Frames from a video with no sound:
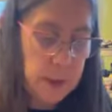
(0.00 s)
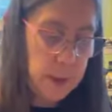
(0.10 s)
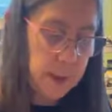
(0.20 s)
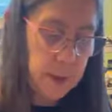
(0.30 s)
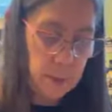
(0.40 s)
we
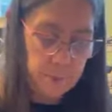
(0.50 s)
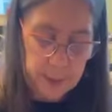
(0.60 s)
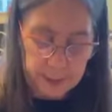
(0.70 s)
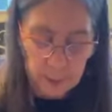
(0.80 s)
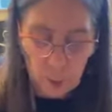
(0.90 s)
need the
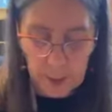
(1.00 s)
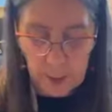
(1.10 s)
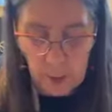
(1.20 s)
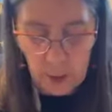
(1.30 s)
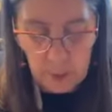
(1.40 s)
snowflakes
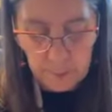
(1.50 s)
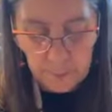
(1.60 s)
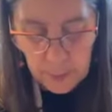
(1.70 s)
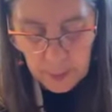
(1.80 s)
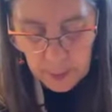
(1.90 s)
white, y'all.
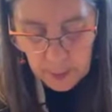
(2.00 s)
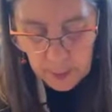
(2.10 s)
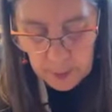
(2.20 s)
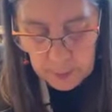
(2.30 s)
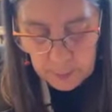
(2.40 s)

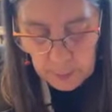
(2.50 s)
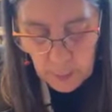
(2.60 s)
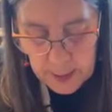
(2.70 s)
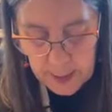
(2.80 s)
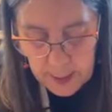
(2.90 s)
I'm going
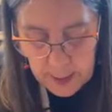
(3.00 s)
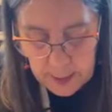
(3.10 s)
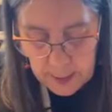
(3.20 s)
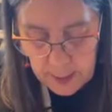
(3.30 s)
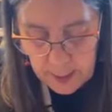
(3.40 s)
to go
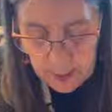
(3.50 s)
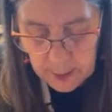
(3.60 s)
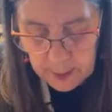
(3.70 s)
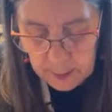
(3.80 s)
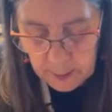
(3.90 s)
ahead
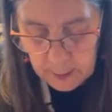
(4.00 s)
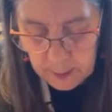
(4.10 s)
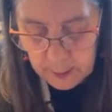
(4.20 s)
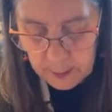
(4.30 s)
and...